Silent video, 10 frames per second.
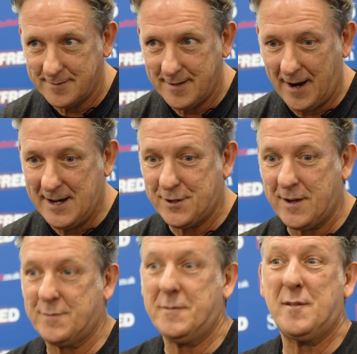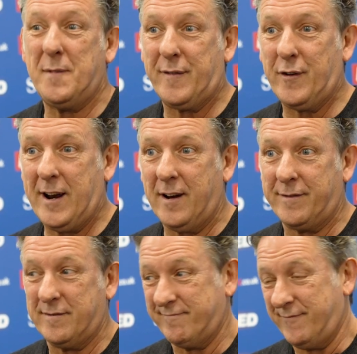Now, is it something to be afraid of?
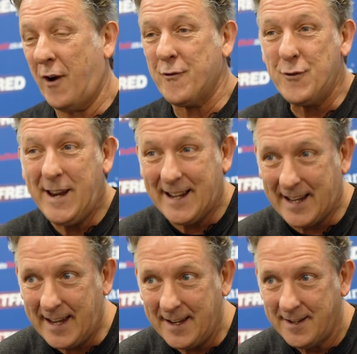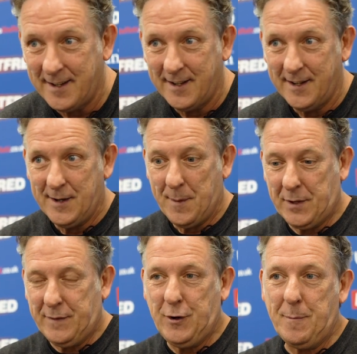Not really. Mm -hmm.
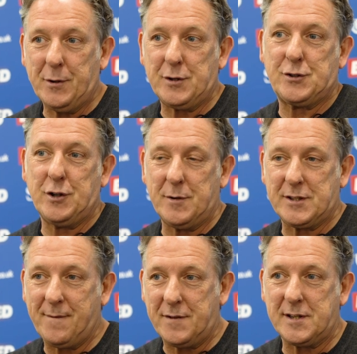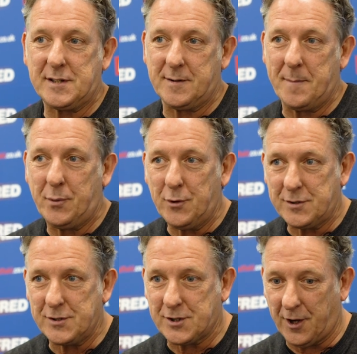But if you put so much emphasis and
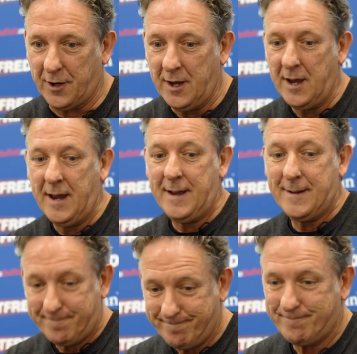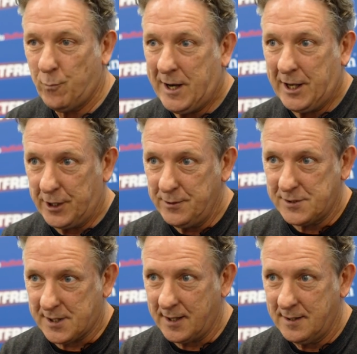importance on winning and
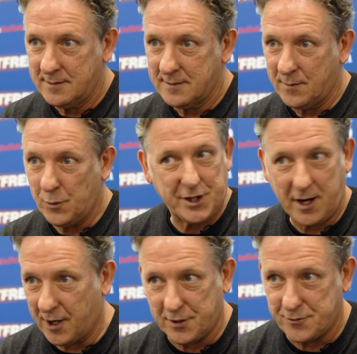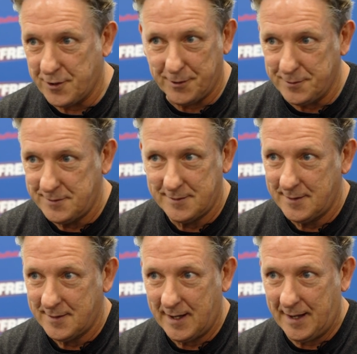losing, which you can't control, yeah.
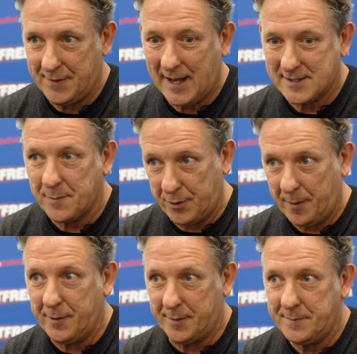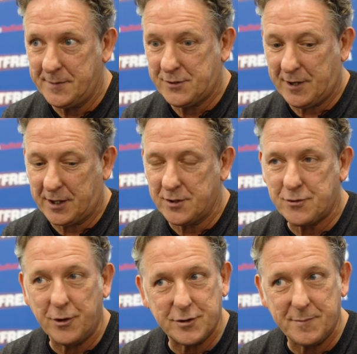and that's the problem, you're trying to
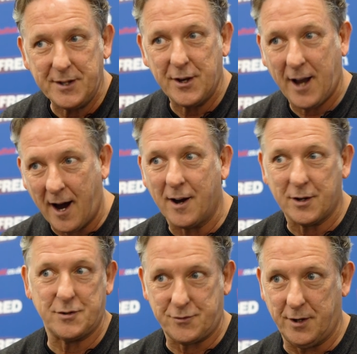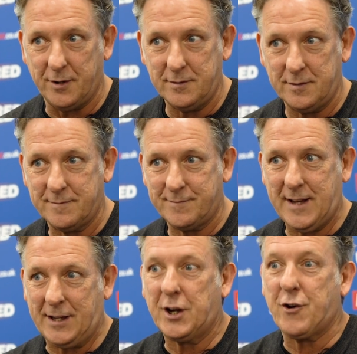control something you can't control,
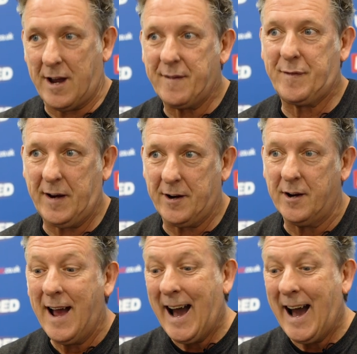then you create fear